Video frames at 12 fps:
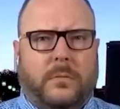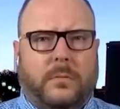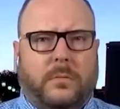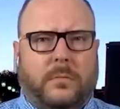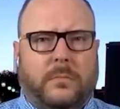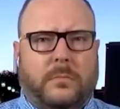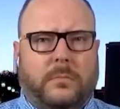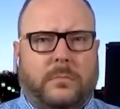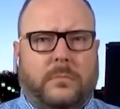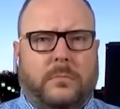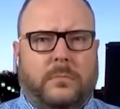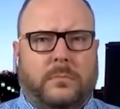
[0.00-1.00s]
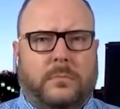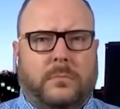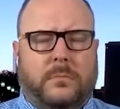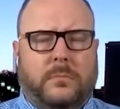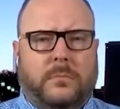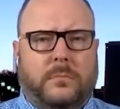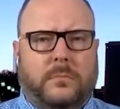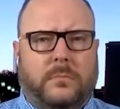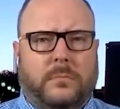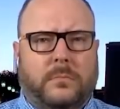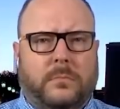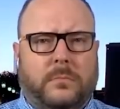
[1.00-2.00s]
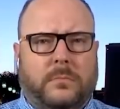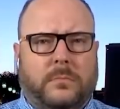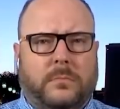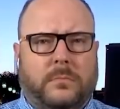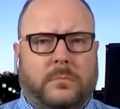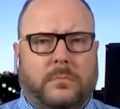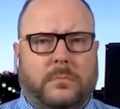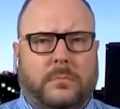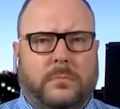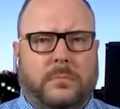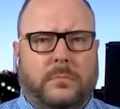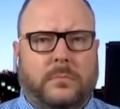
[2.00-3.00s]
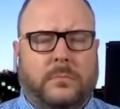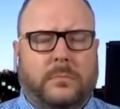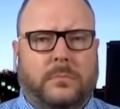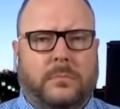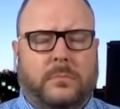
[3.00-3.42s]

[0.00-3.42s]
[no speech]